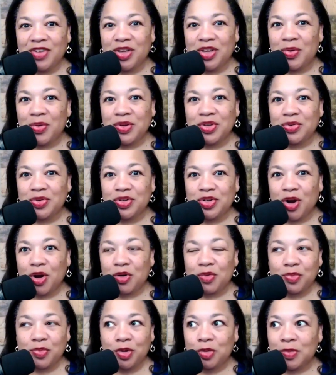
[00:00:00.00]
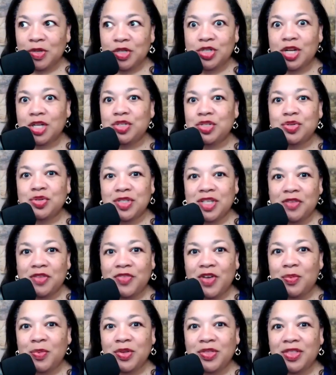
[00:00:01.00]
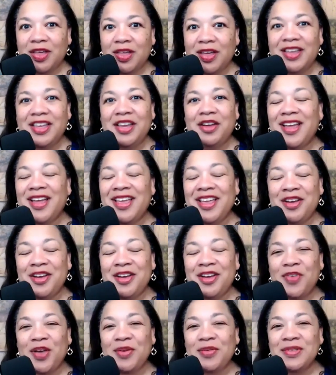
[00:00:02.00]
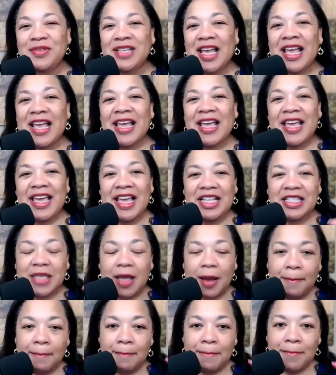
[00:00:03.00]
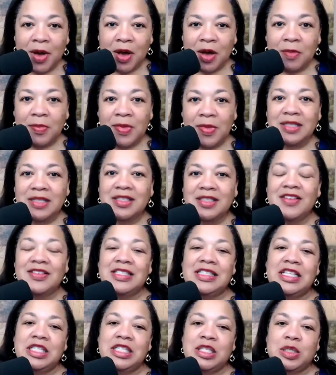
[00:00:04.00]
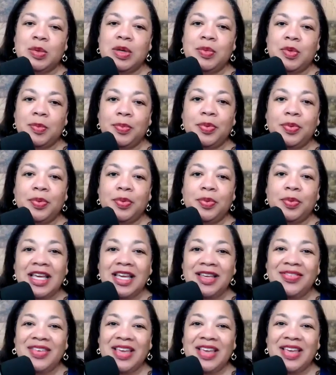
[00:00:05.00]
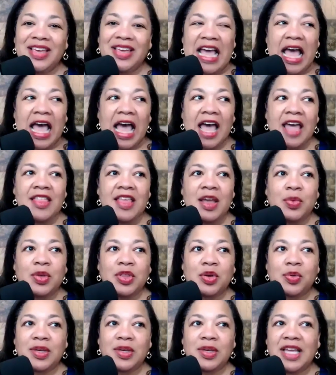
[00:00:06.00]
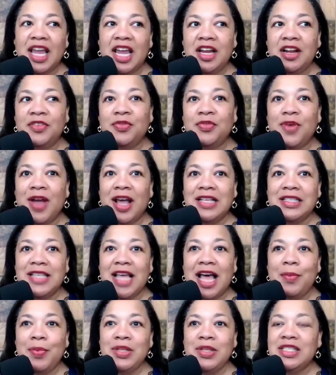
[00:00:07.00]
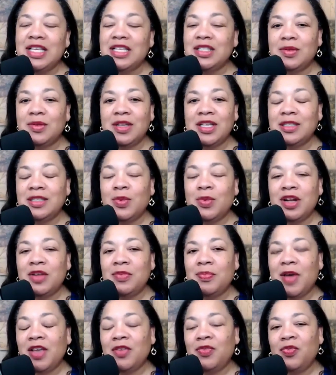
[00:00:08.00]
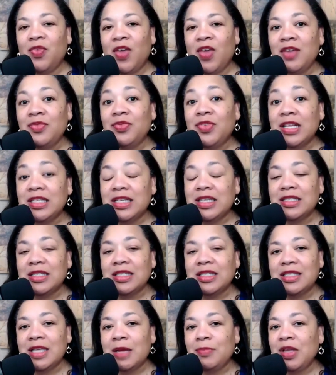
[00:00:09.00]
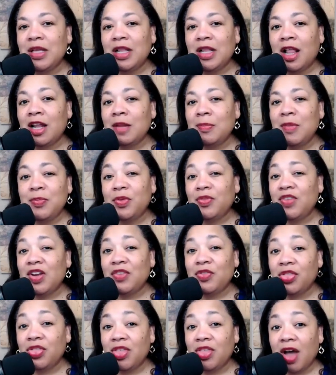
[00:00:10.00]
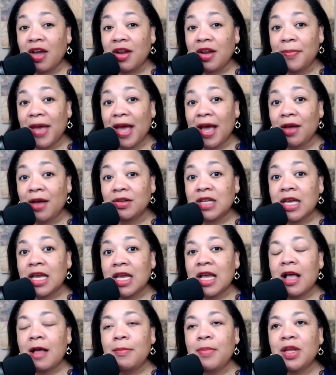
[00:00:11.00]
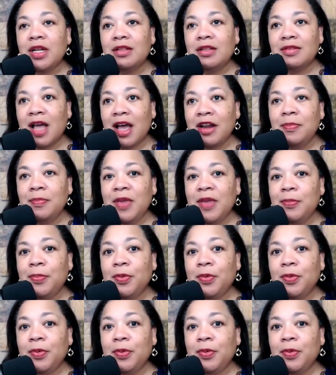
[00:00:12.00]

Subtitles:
have to go into a dark room and shut yourself up with the earphones. It's moments of sensory reprieve. And then with creative rest, that is one of my favorites because it's something a lot of people have never thought about. But a lot of